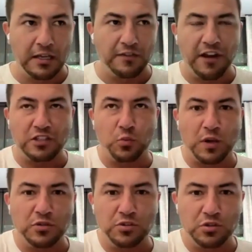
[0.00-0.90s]
In fact,
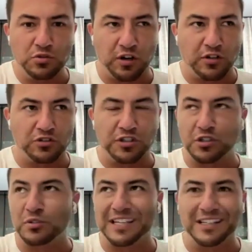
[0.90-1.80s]
when you use Rhino Street,
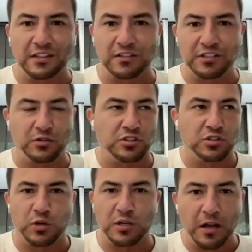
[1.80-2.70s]
you only get the
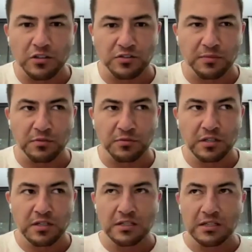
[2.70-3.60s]
results 20 miles from you.
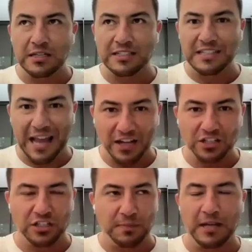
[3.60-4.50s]
It's
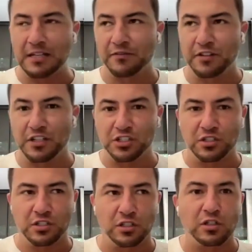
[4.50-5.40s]
actually, by
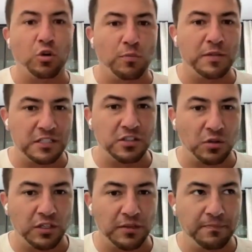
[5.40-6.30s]
definition, local business
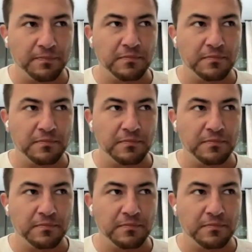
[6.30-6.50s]
only.